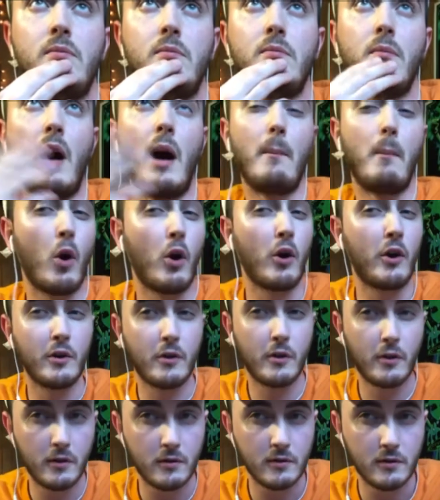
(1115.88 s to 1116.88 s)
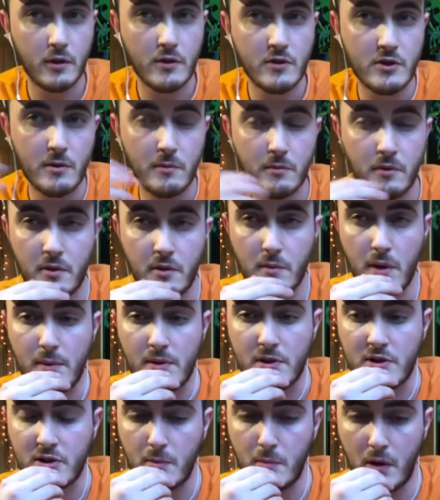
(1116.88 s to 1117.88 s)
a marketer or something, maybe
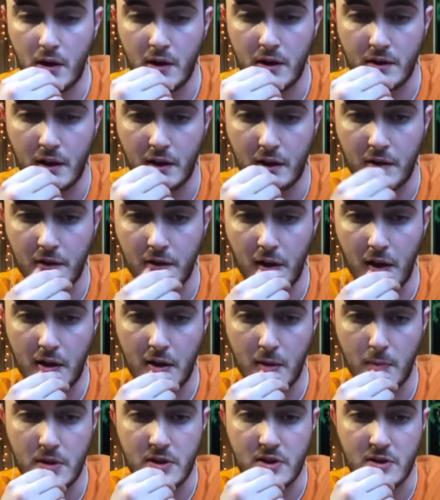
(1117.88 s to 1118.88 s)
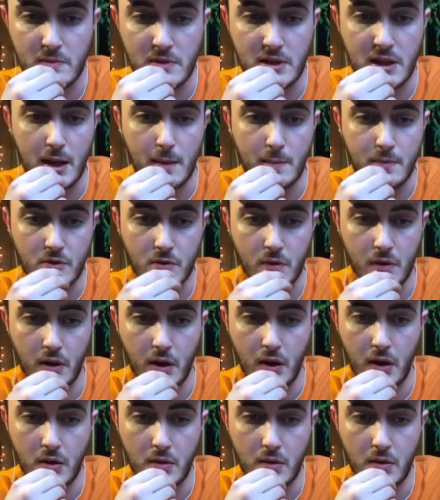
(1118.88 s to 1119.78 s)
somebody that could like give me some tips on